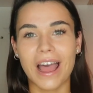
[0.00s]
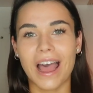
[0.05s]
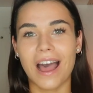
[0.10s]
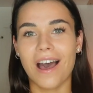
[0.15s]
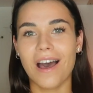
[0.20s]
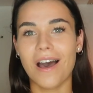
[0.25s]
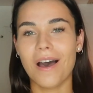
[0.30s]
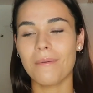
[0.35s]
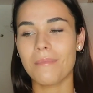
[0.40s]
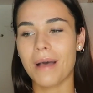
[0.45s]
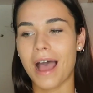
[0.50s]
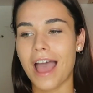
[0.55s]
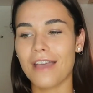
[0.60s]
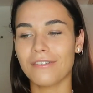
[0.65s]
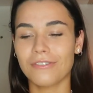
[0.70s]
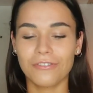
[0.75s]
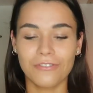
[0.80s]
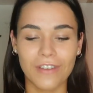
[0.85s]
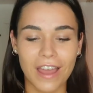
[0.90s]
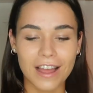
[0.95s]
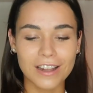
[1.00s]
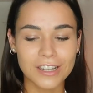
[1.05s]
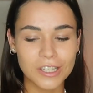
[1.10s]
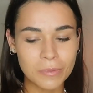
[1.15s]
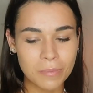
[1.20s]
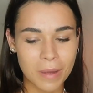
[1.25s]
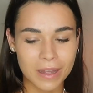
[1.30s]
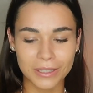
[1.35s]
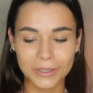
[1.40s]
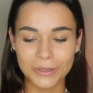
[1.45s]
Um, I've
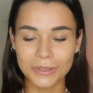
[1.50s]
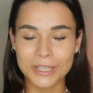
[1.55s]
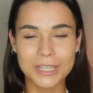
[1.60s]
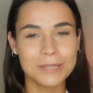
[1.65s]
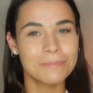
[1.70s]
found my little